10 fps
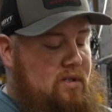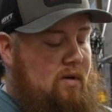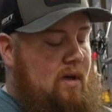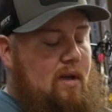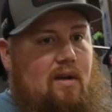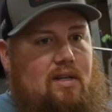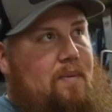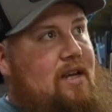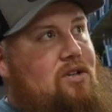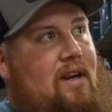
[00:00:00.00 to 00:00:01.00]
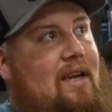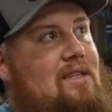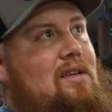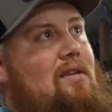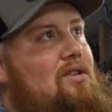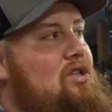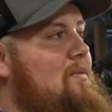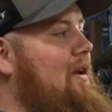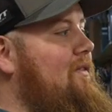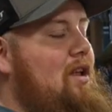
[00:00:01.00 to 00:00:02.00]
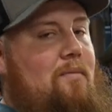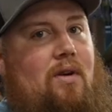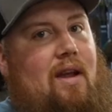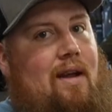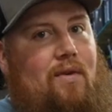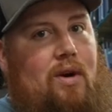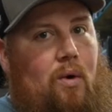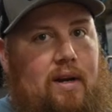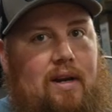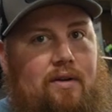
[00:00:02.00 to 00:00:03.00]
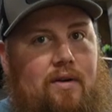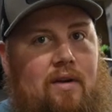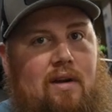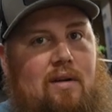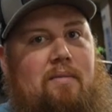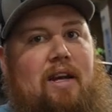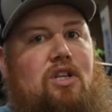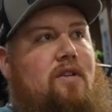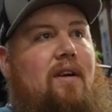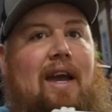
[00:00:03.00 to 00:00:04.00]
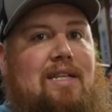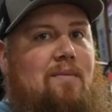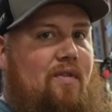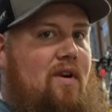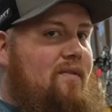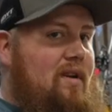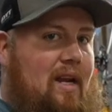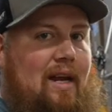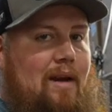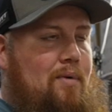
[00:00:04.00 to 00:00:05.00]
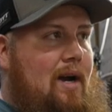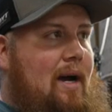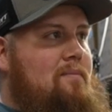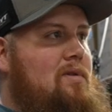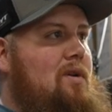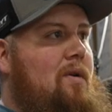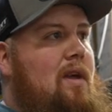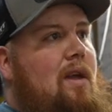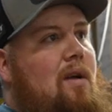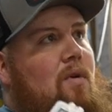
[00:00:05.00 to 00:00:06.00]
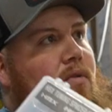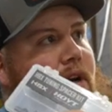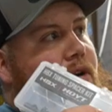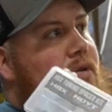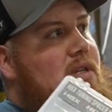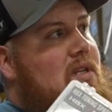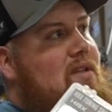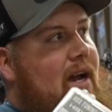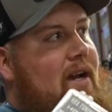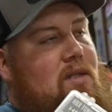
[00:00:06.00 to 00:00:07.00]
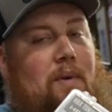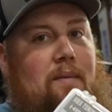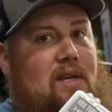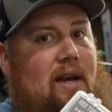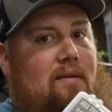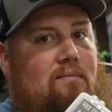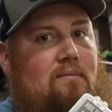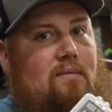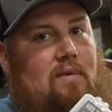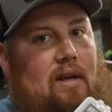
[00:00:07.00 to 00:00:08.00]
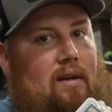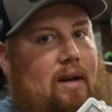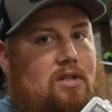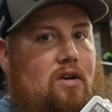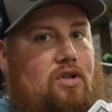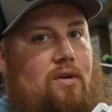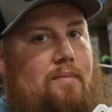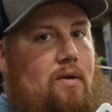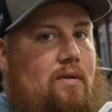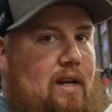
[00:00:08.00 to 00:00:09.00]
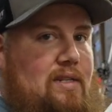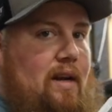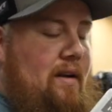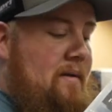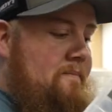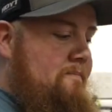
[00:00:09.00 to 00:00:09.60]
So spacer kits should be available at every Hoyt dealer. Make sure you ask them if you're having any kind of problems. So what we're gonna do is tie in his peep sight and let him start shooting the bow, get it sighted in.